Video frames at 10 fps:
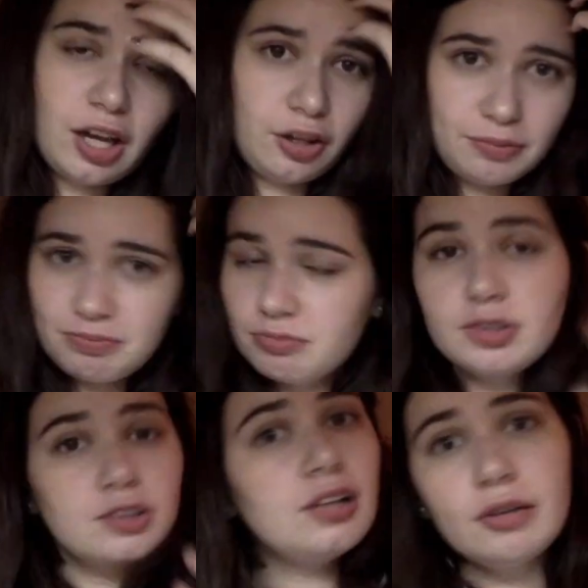I
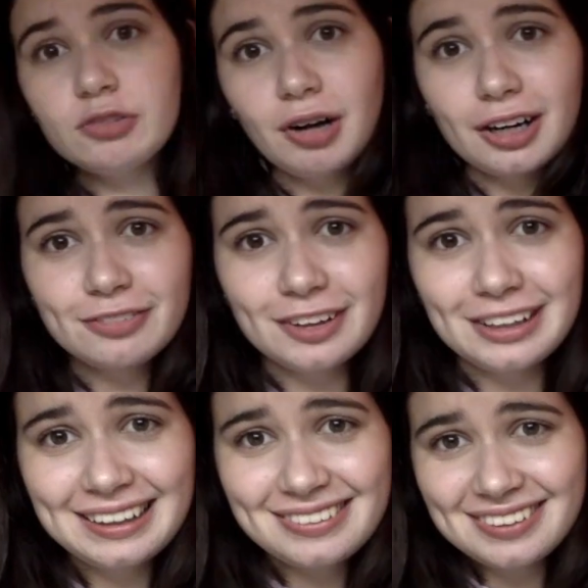still have no hard
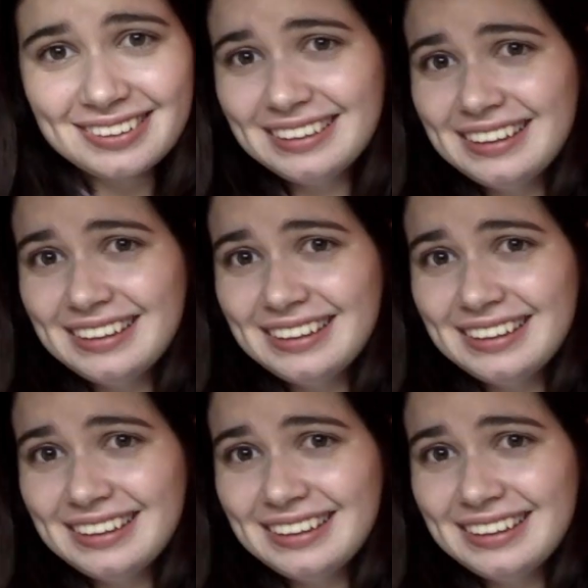feelings.